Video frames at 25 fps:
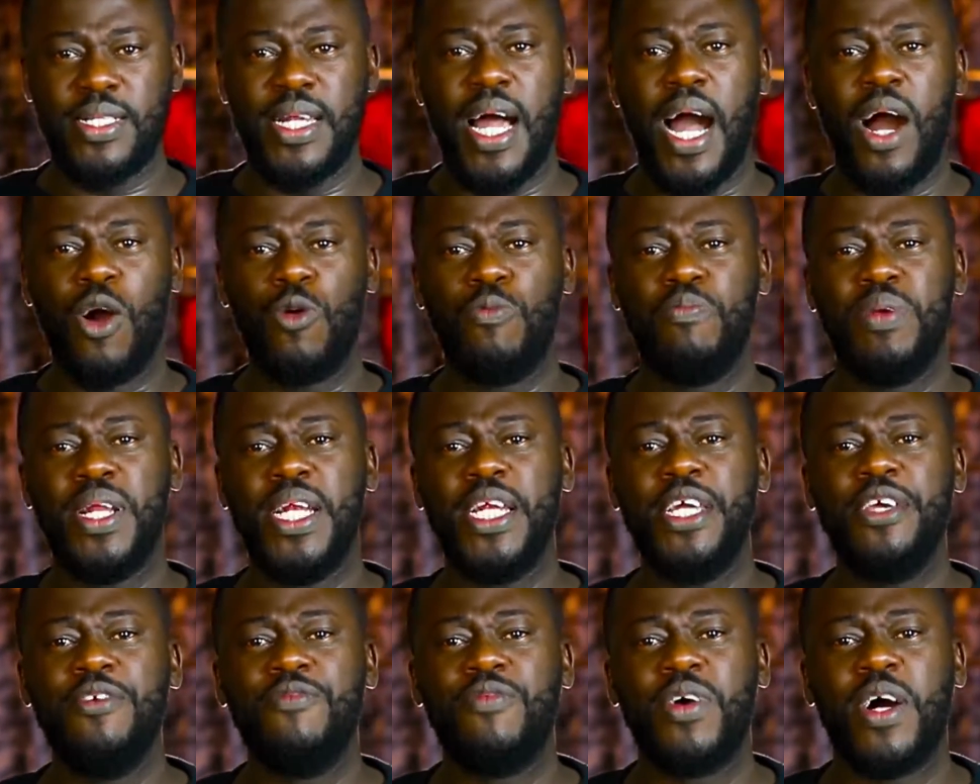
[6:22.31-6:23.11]
Now,
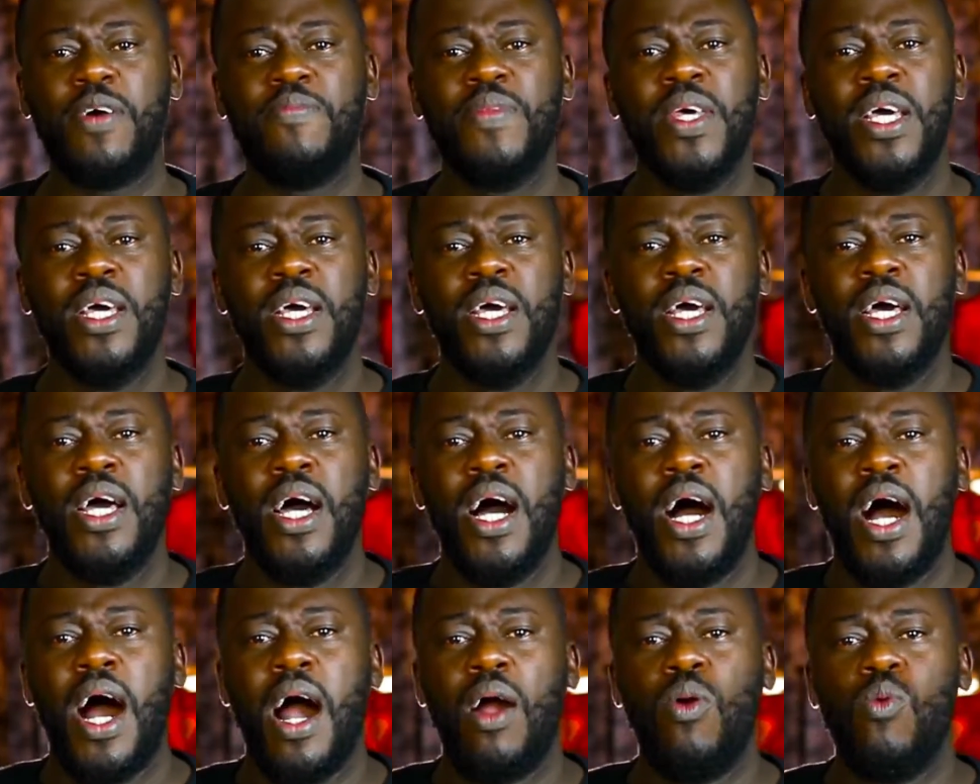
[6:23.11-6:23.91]
believer,
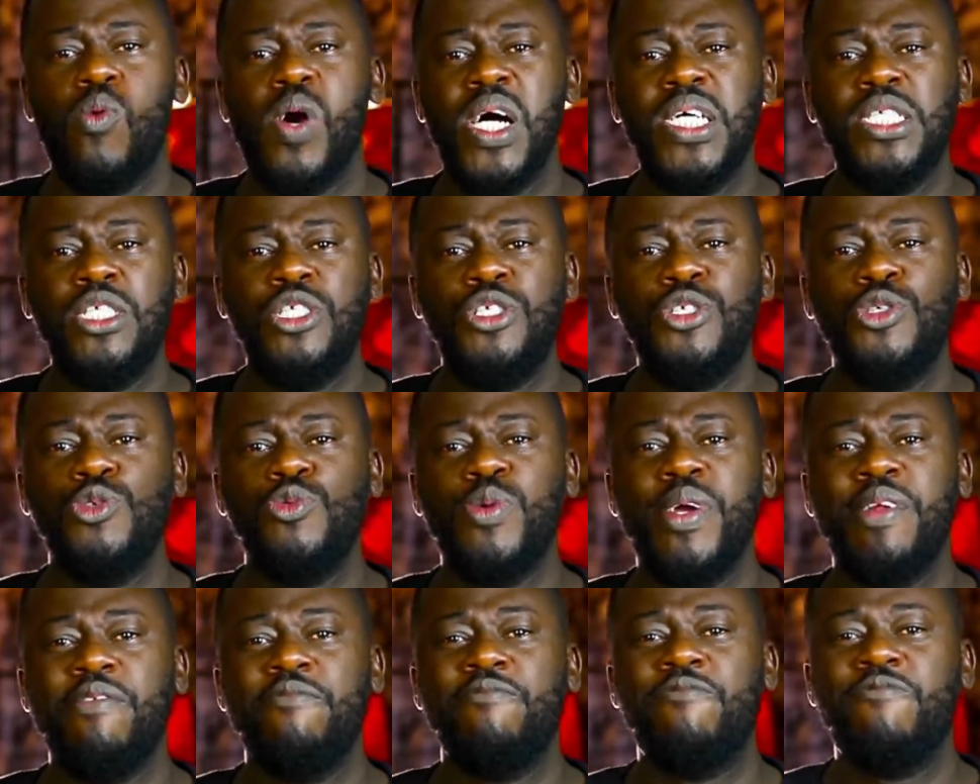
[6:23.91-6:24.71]
I want
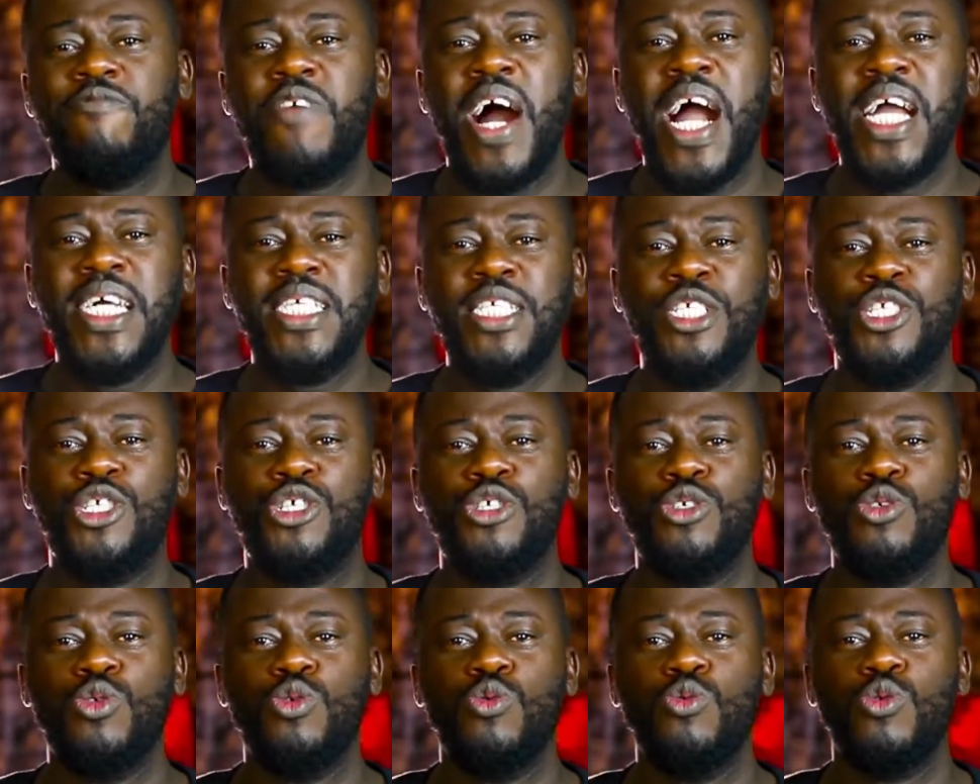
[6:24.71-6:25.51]
to invite
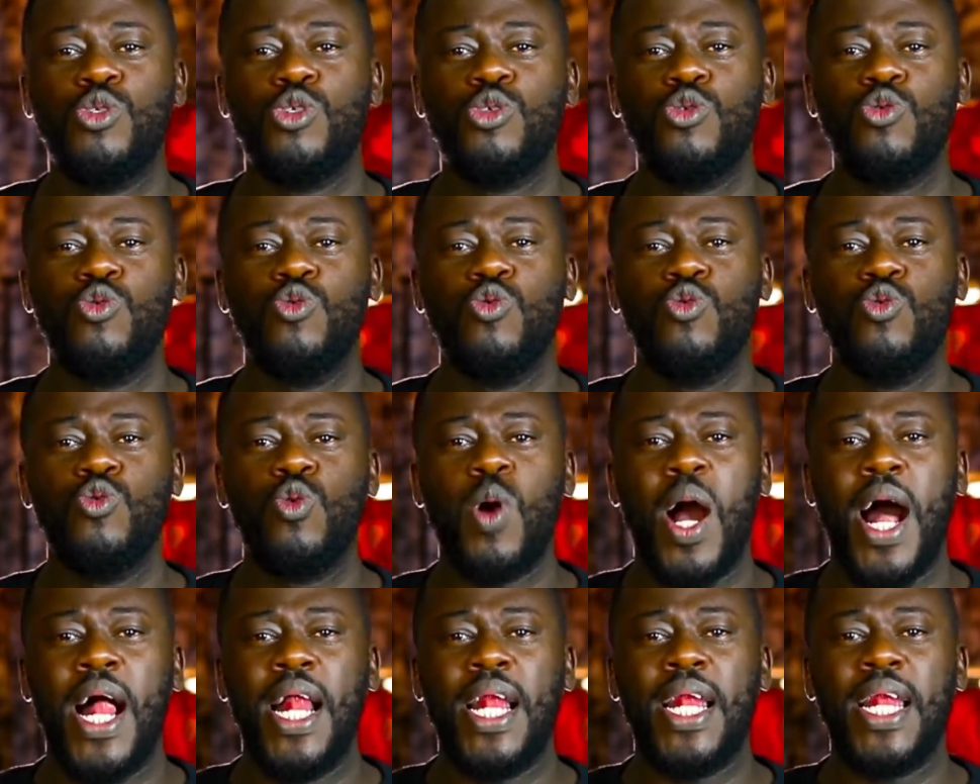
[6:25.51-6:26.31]
you
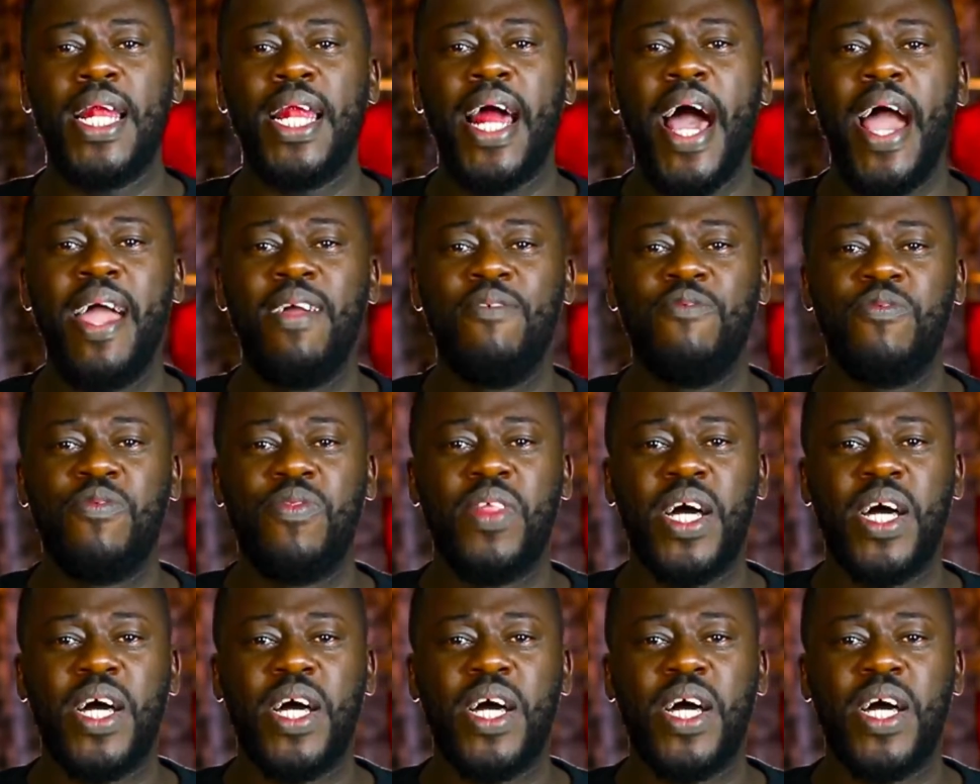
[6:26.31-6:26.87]
to a life